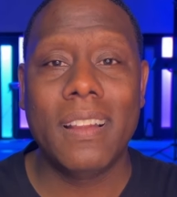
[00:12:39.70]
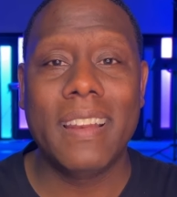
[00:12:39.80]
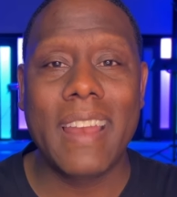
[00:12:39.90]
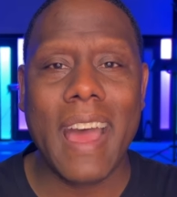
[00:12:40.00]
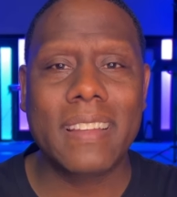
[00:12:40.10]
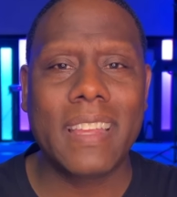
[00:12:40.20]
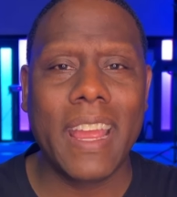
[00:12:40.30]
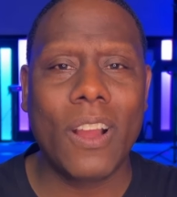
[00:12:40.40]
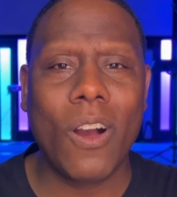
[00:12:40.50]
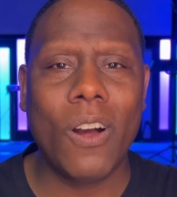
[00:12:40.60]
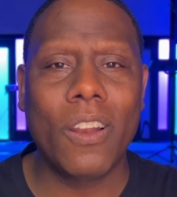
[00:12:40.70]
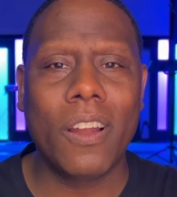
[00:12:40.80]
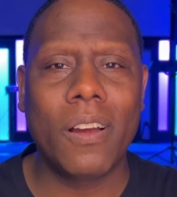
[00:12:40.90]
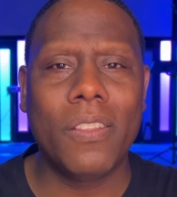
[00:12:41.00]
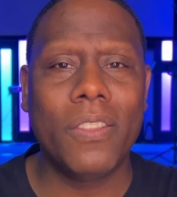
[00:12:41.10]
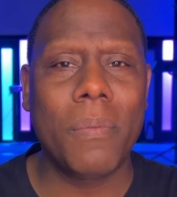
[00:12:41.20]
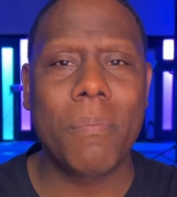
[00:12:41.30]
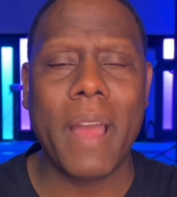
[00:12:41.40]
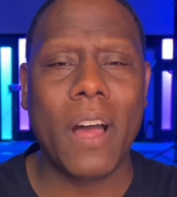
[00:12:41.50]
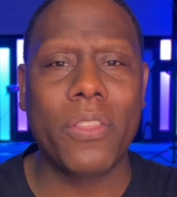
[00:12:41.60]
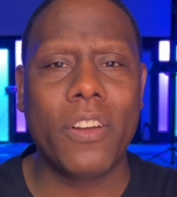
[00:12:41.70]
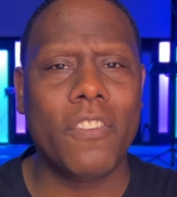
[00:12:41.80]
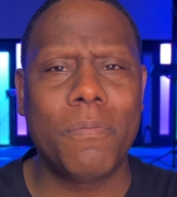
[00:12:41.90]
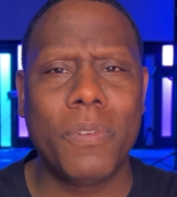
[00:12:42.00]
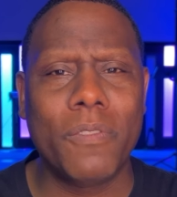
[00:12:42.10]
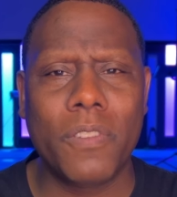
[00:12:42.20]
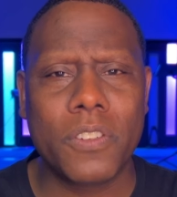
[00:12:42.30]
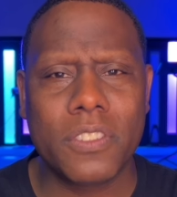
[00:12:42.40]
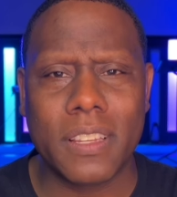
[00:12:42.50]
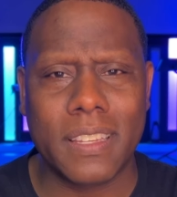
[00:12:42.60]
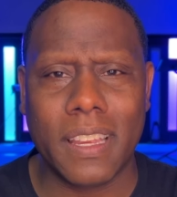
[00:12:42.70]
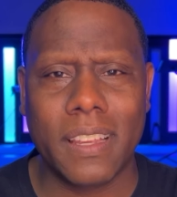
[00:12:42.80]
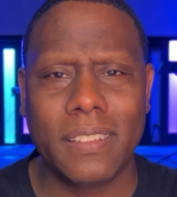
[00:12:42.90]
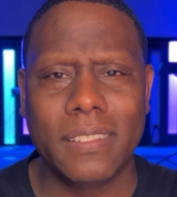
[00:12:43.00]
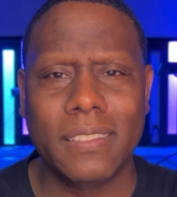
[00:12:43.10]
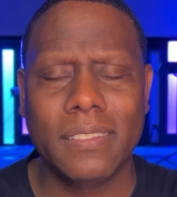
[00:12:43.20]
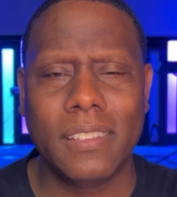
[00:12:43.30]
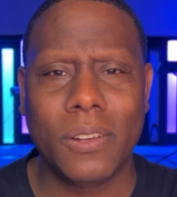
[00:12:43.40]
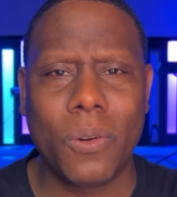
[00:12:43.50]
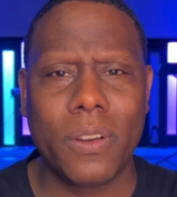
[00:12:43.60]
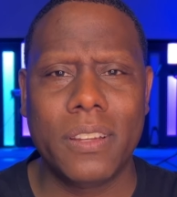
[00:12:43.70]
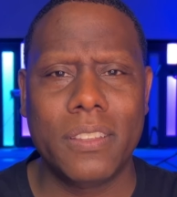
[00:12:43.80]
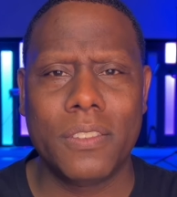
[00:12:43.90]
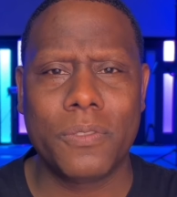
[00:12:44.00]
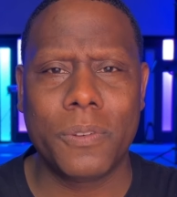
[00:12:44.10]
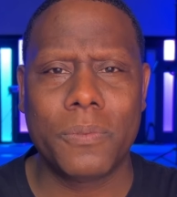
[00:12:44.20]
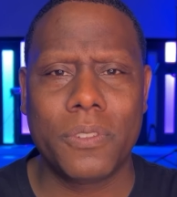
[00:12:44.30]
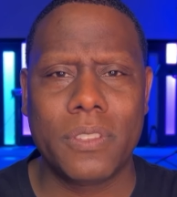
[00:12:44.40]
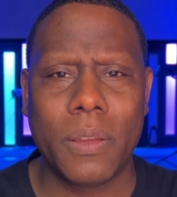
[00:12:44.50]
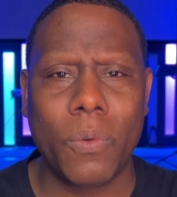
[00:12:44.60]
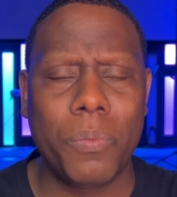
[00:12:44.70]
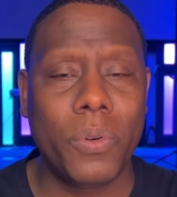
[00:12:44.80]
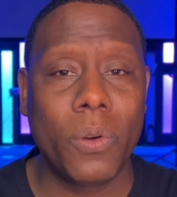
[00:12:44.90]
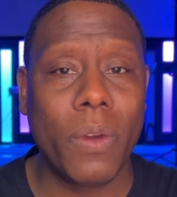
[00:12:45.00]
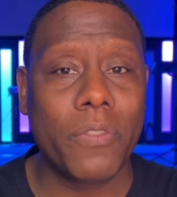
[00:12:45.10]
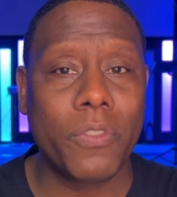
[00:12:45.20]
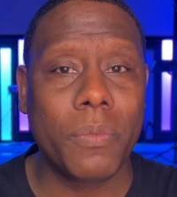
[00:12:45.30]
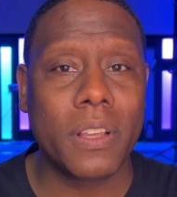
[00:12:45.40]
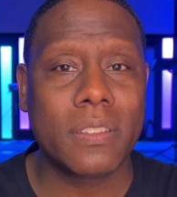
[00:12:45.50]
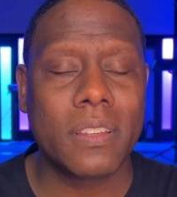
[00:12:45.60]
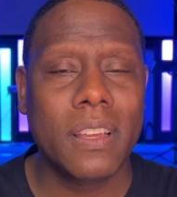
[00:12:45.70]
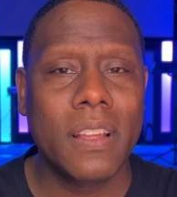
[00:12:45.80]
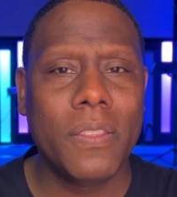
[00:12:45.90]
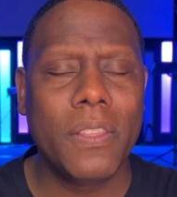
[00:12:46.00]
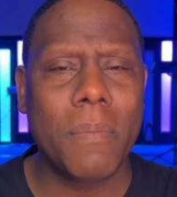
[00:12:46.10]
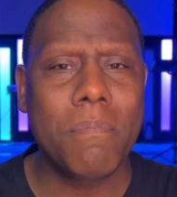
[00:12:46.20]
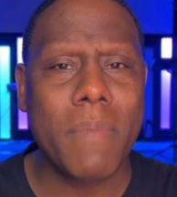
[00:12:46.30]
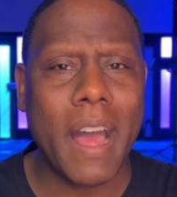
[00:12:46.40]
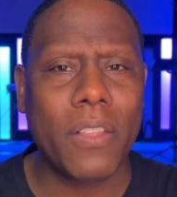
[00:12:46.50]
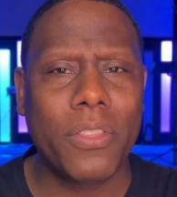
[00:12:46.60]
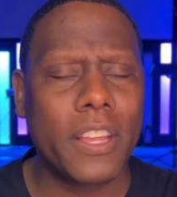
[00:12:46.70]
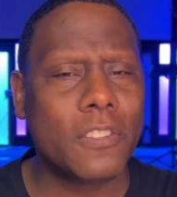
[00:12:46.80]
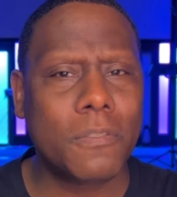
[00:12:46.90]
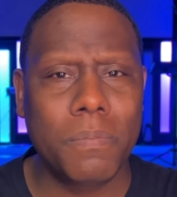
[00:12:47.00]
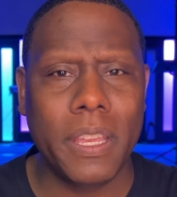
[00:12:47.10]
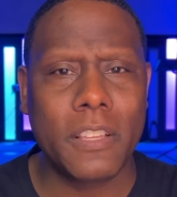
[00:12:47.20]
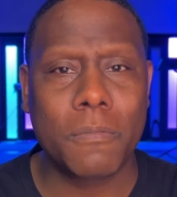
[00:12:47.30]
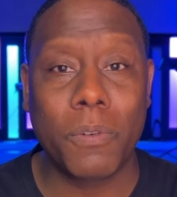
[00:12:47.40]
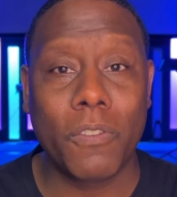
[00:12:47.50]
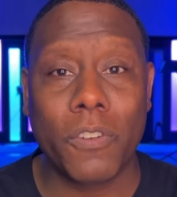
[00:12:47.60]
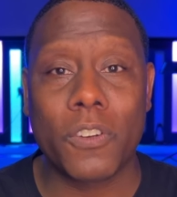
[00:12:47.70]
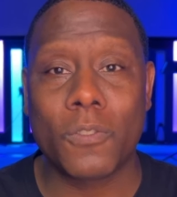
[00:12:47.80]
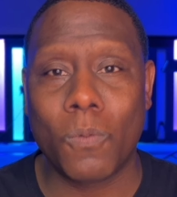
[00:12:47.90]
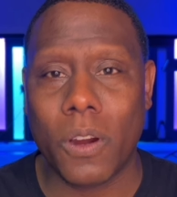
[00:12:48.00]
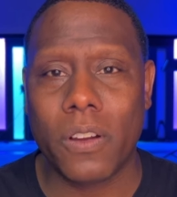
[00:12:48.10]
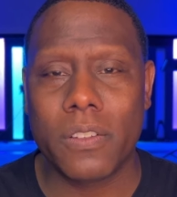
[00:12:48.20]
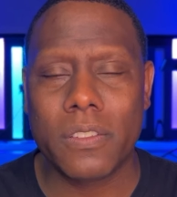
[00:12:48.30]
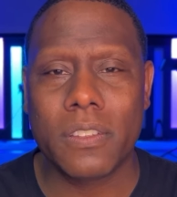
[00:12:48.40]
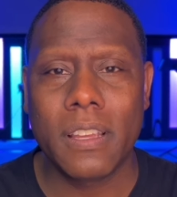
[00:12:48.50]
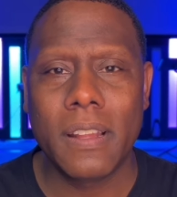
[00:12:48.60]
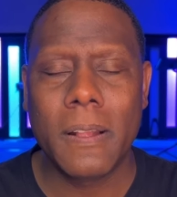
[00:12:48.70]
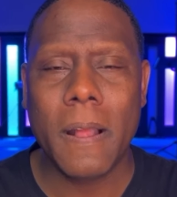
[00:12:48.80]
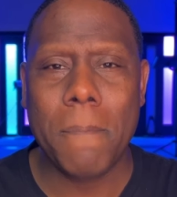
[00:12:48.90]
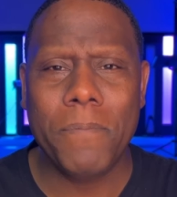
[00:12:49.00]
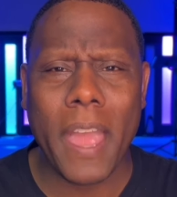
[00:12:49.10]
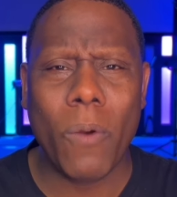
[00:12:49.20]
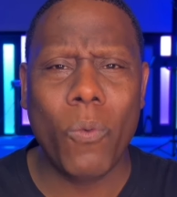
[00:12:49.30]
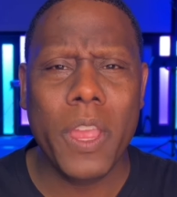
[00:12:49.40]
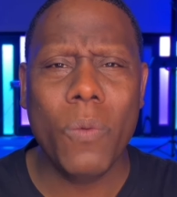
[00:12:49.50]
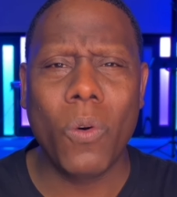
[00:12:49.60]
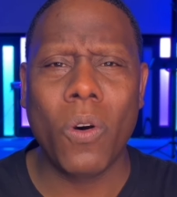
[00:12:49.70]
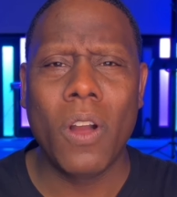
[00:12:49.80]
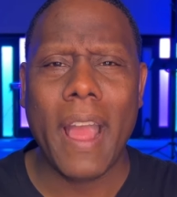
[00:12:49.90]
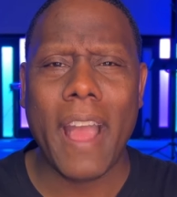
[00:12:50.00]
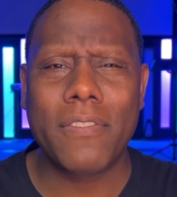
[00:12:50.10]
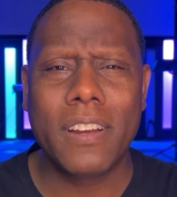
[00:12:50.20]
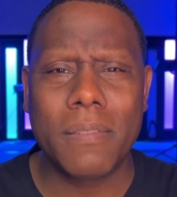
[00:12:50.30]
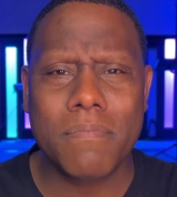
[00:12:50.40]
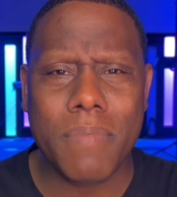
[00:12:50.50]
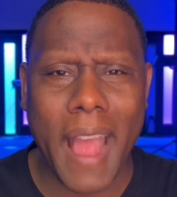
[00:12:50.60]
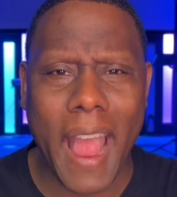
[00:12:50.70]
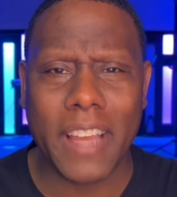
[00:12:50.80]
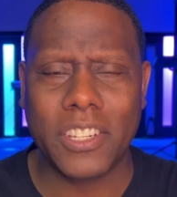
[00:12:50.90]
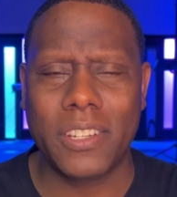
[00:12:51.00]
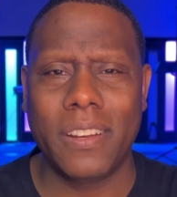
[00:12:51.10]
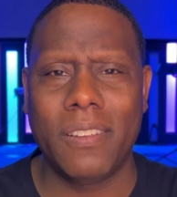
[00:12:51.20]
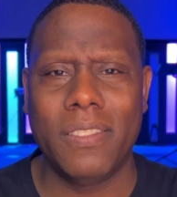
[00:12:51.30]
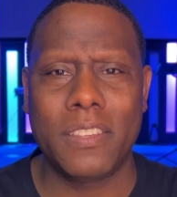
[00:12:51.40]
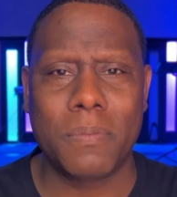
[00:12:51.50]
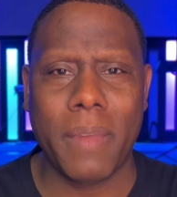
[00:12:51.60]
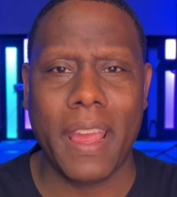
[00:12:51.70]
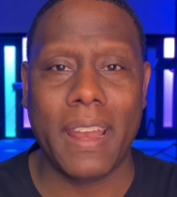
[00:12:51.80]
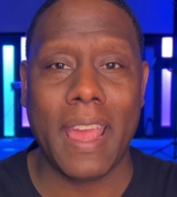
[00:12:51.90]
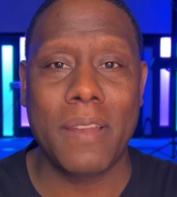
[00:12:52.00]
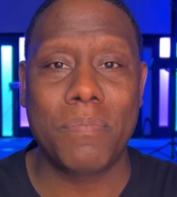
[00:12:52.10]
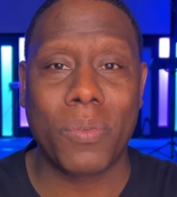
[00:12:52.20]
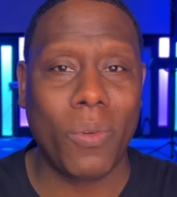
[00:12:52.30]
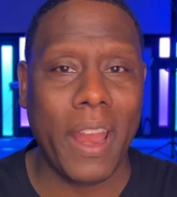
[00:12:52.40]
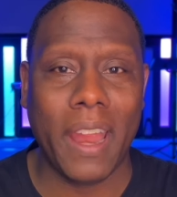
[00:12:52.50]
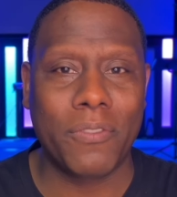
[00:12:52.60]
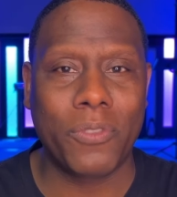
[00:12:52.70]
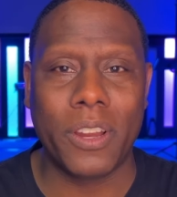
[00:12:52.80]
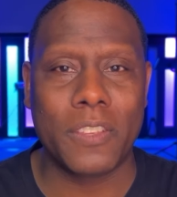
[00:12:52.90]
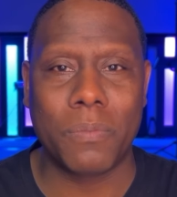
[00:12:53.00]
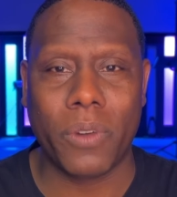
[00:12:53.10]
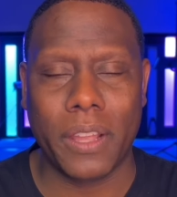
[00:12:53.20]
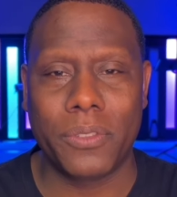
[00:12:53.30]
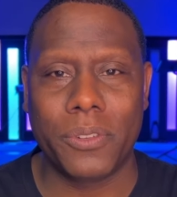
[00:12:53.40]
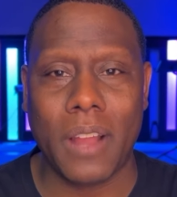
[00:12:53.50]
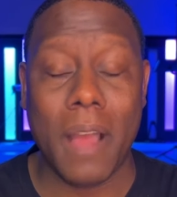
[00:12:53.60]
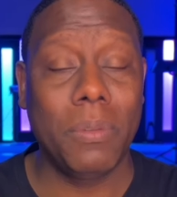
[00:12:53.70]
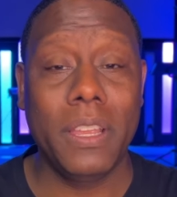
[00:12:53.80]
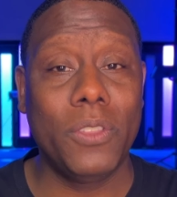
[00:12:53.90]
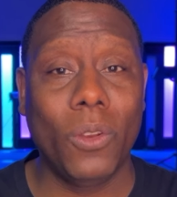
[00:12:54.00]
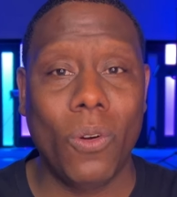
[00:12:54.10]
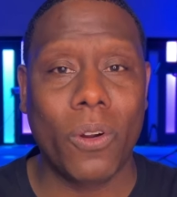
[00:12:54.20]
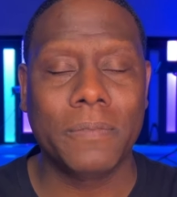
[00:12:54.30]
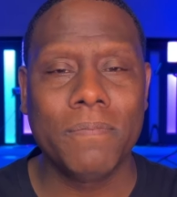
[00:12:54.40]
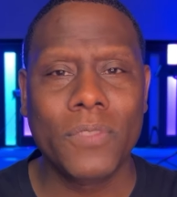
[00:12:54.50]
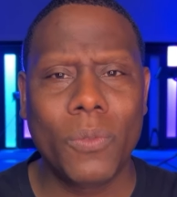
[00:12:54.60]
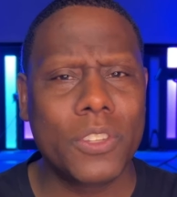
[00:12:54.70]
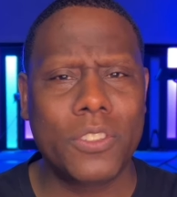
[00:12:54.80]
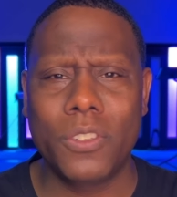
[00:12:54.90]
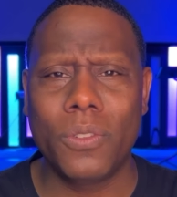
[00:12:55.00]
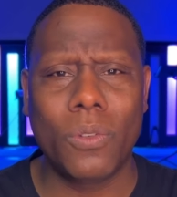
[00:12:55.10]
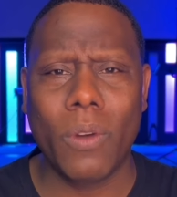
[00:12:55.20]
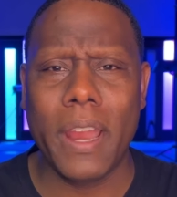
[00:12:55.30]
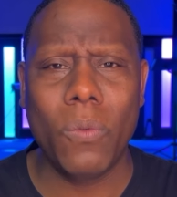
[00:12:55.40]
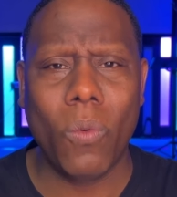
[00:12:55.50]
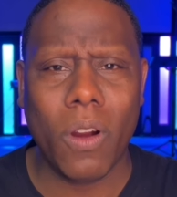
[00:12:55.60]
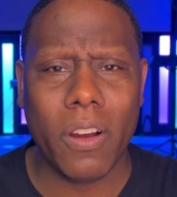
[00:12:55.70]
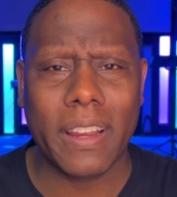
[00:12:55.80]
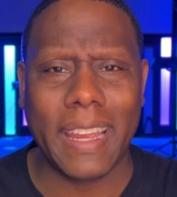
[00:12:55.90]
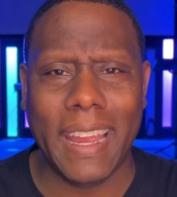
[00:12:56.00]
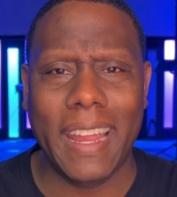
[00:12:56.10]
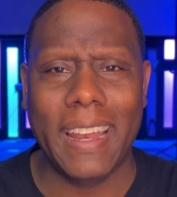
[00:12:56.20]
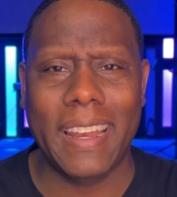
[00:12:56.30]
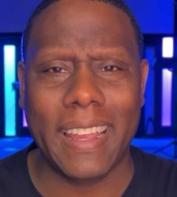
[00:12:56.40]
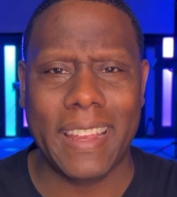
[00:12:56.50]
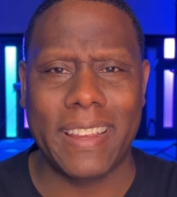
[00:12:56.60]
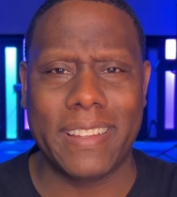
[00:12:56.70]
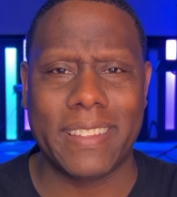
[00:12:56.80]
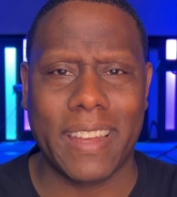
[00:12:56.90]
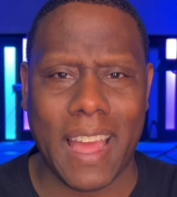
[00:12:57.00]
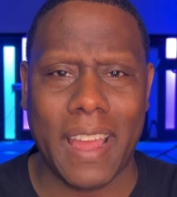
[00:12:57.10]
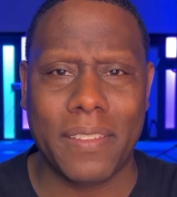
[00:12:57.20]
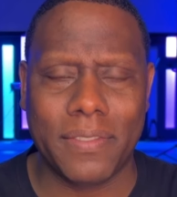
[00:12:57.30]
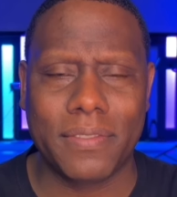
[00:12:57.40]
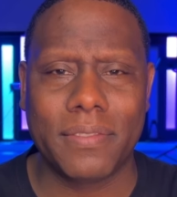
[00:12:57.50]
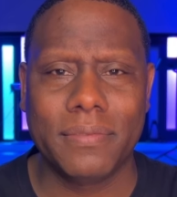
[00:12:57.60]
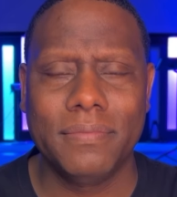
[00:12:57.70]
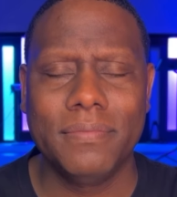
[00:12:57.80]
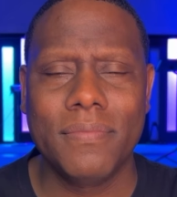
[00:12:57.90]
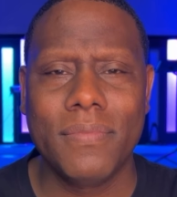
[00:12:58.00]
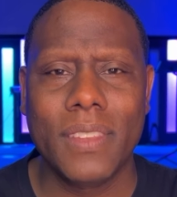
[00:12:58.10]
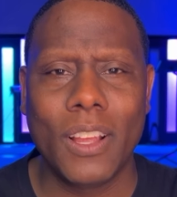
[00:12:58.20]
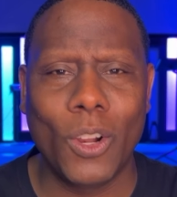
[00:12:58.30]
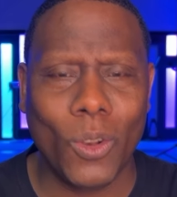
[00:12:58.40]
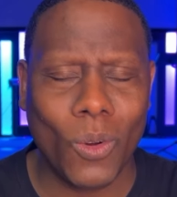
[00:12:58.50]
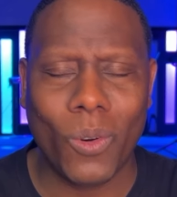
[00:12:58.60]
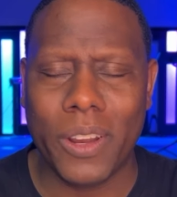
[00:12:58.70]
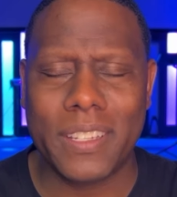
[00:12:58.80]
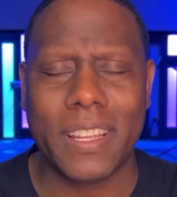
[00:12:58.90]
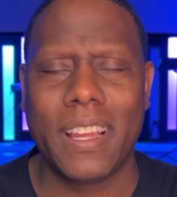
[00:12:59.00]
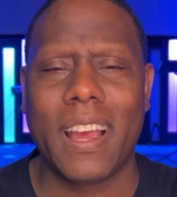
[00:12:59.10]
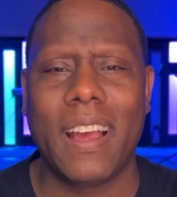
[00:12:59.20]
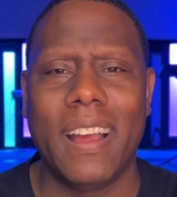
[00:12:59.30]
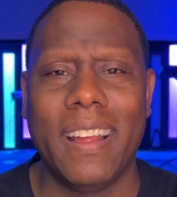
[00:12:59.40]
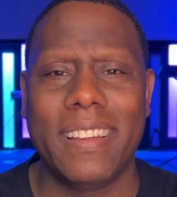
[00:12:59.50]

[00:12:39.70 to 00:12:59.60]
not take on the mouth of perversity, according to the scriptures, that will put away from us the mouth that speaks perverse words, and that we will have compassion on this man and pray for his breakthrough. I believe the Lord wants to do great work in his life. Glory to God.